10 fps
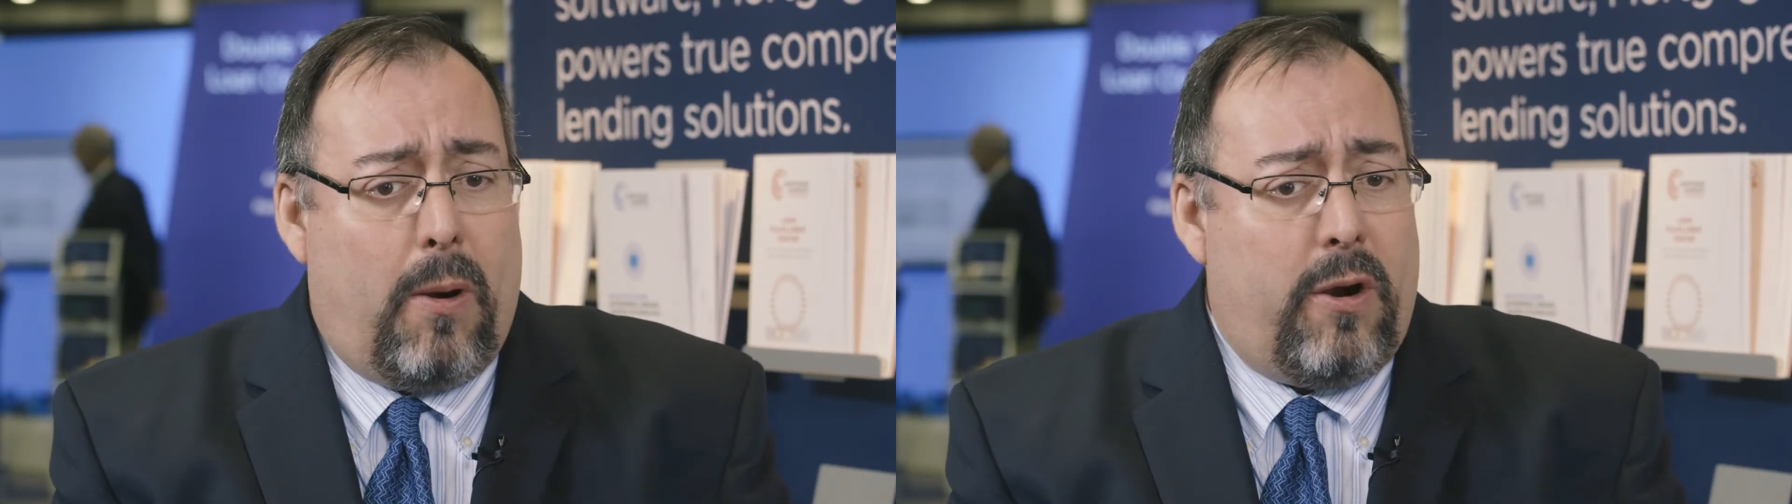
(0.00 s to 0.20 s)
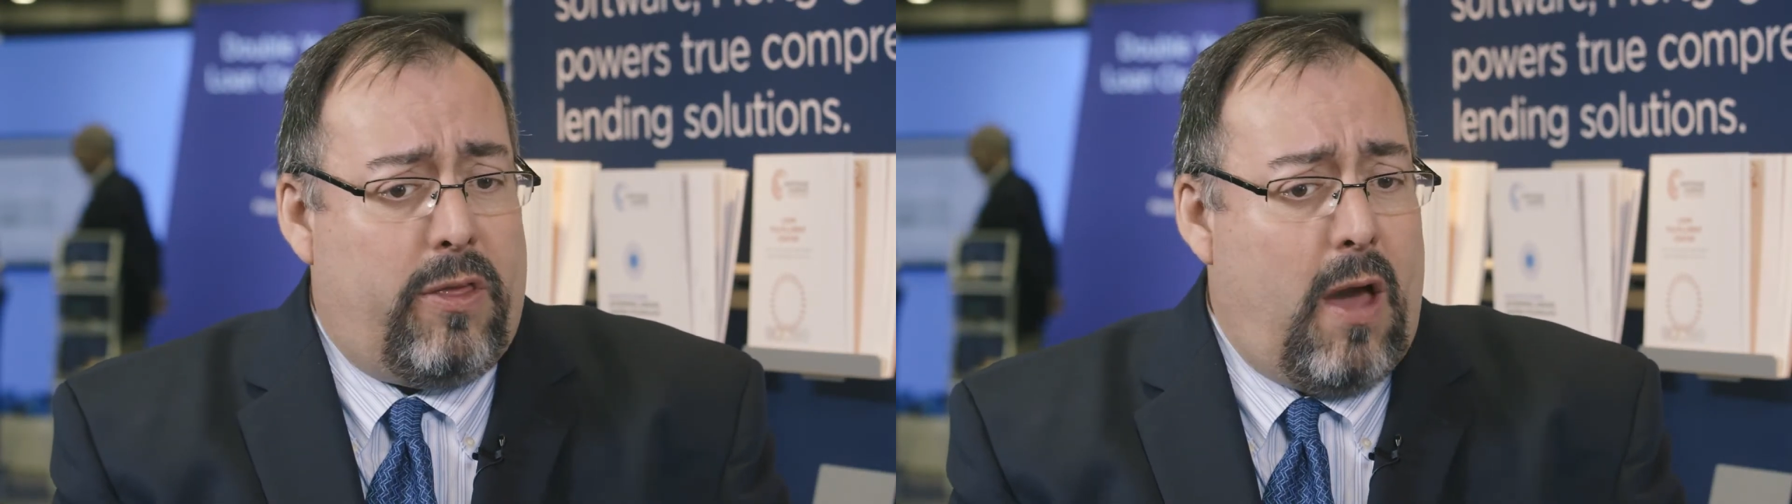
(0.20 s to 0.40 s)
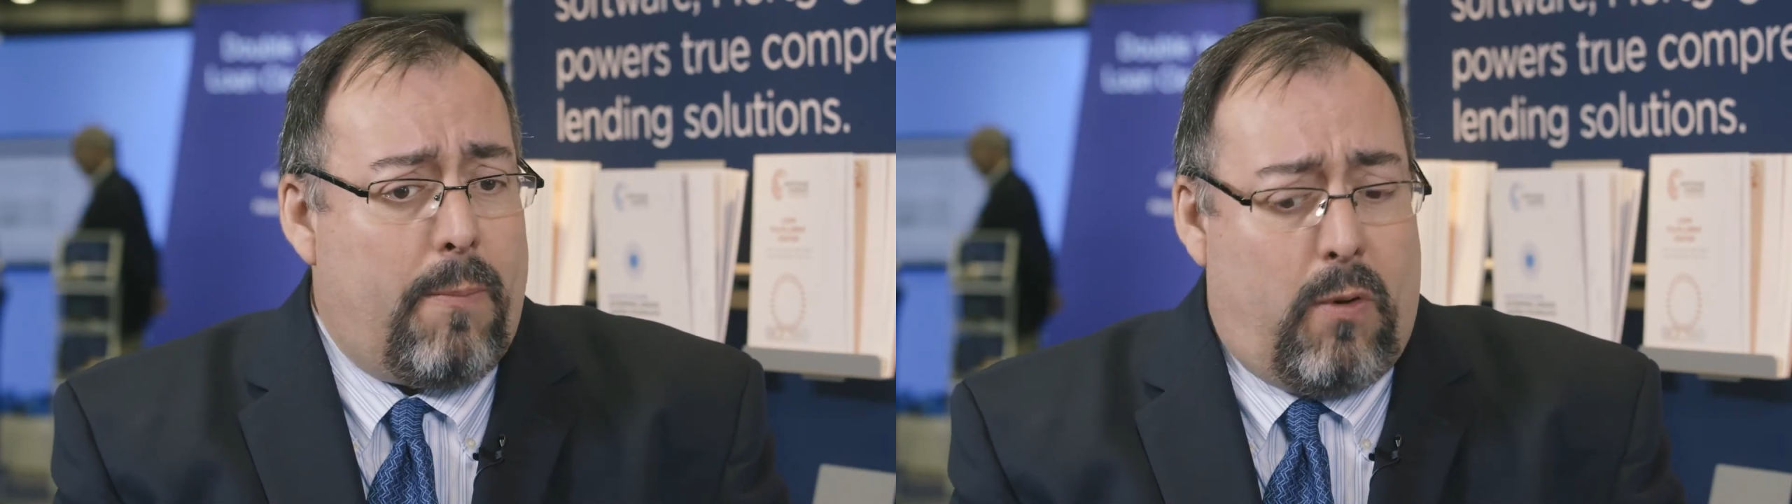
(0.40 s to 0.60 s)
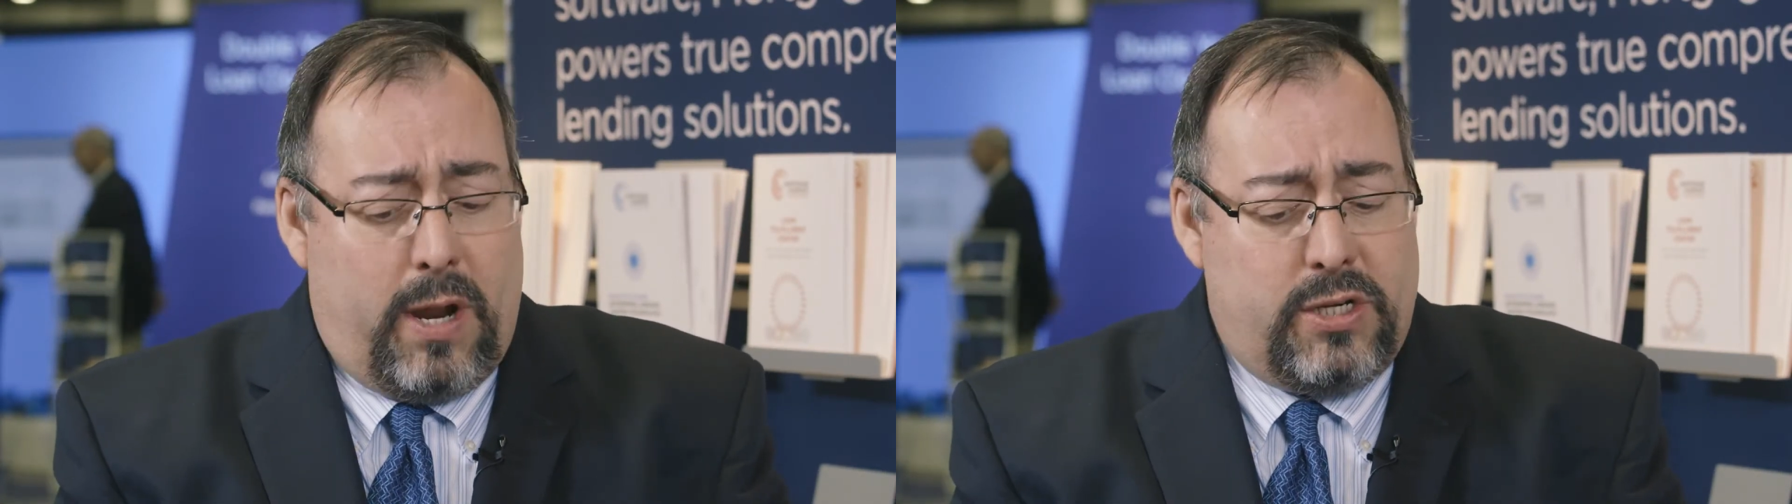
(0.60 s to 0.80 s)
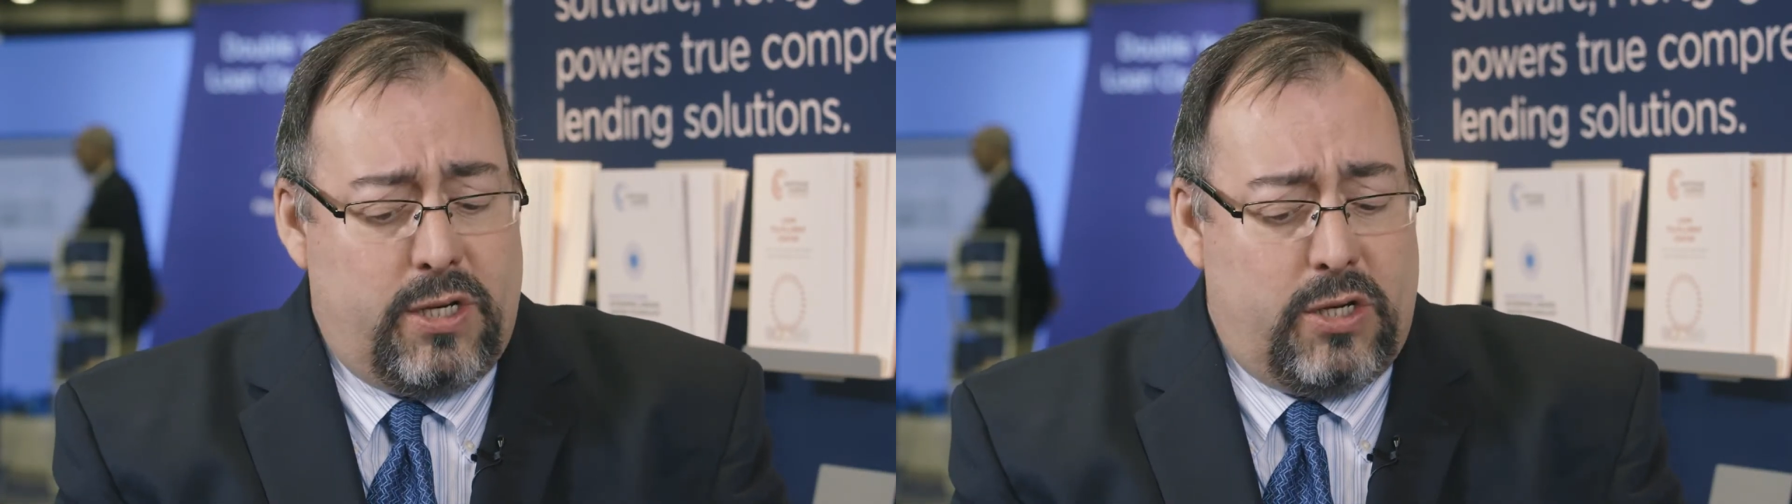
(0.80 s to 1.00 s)
part of the
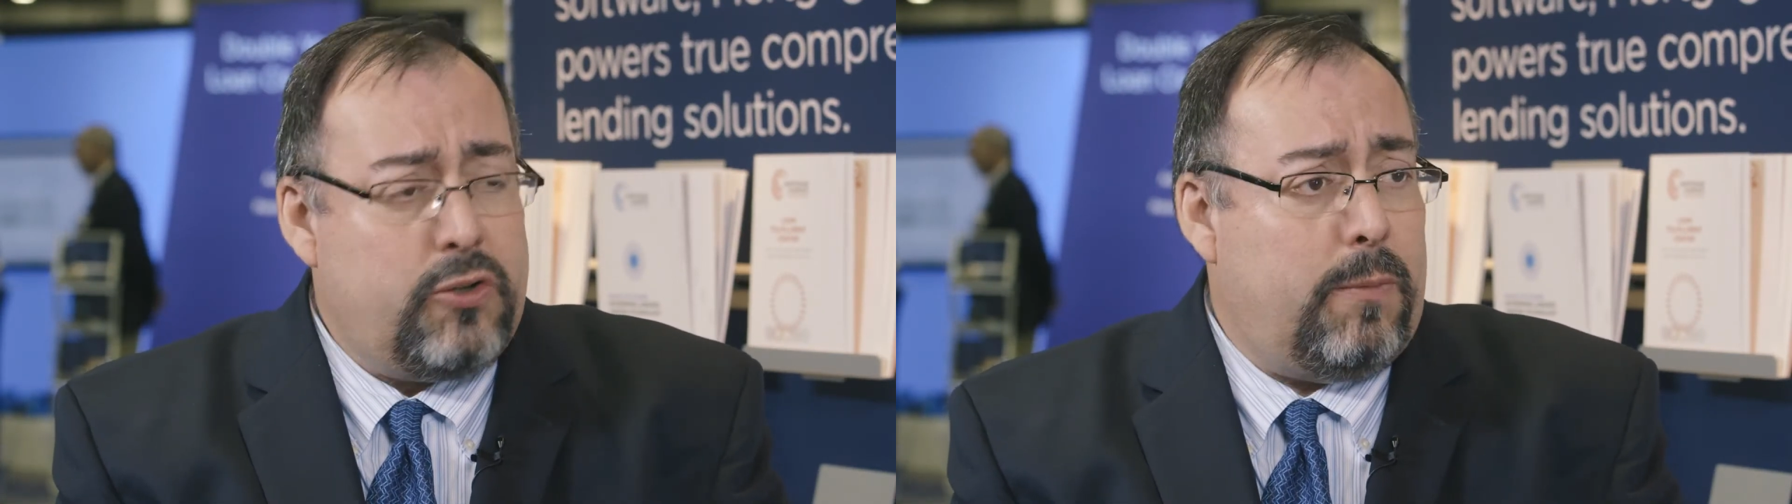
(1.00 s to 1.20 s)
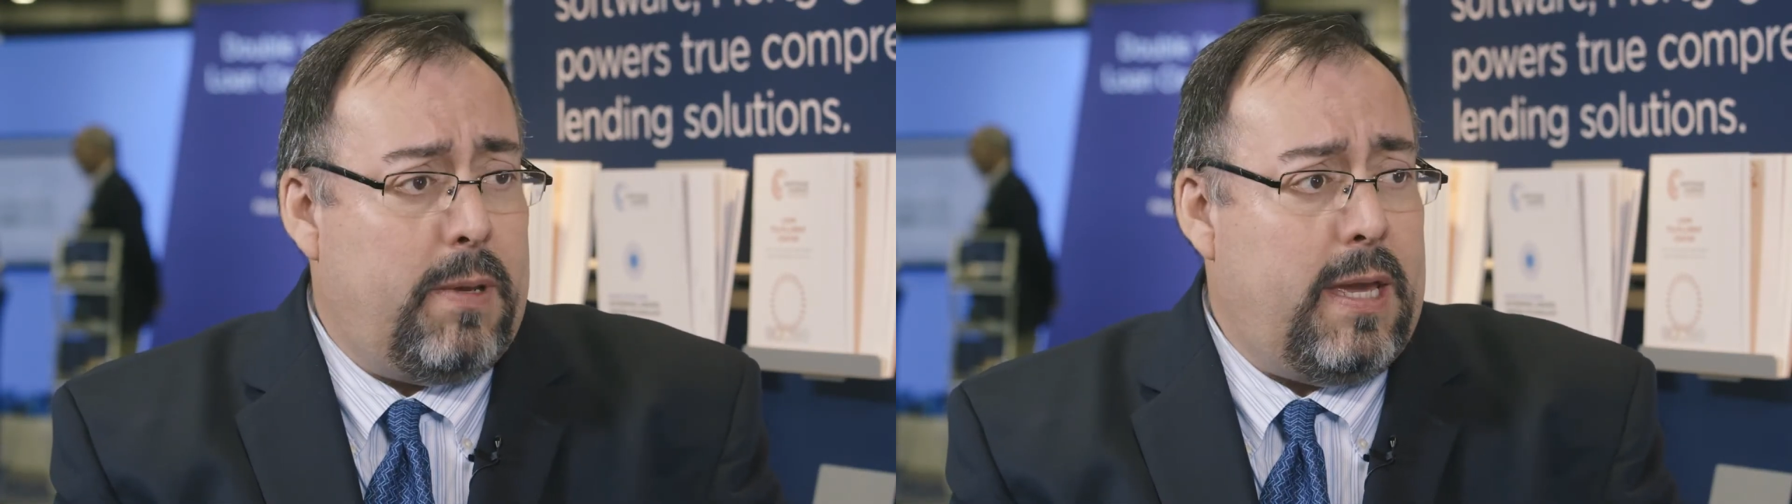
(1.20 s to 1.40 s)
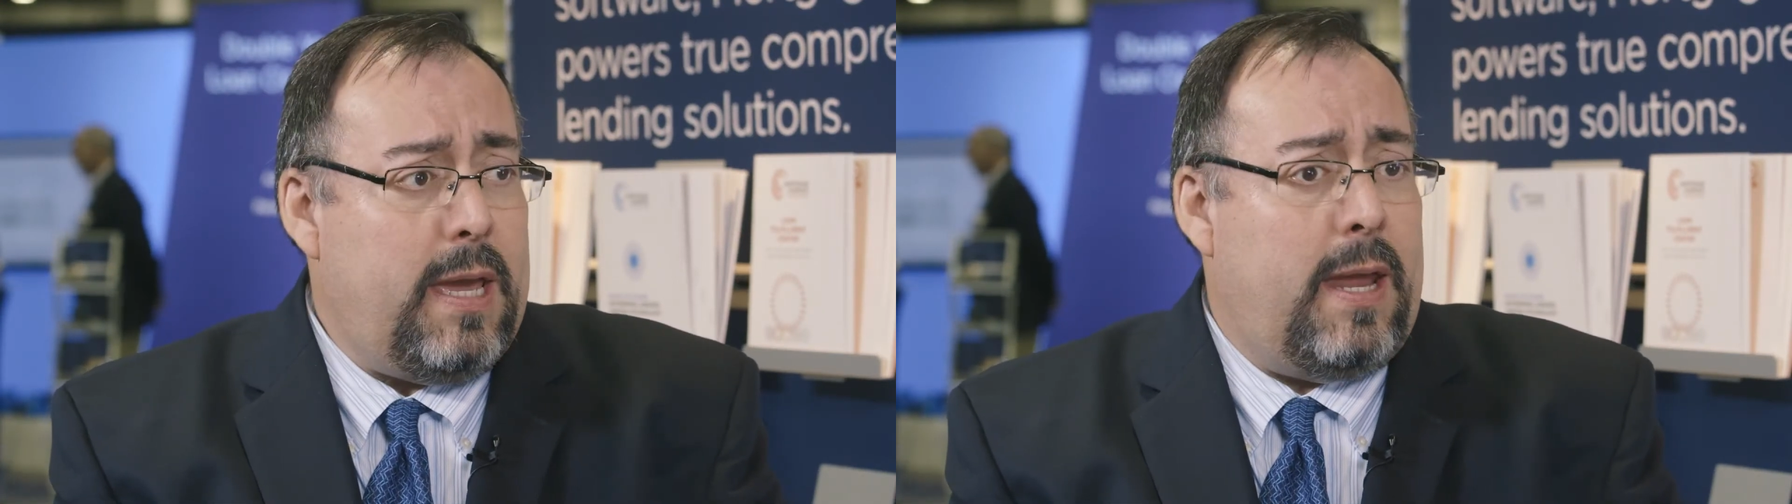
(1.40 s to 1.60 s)
operation it should be,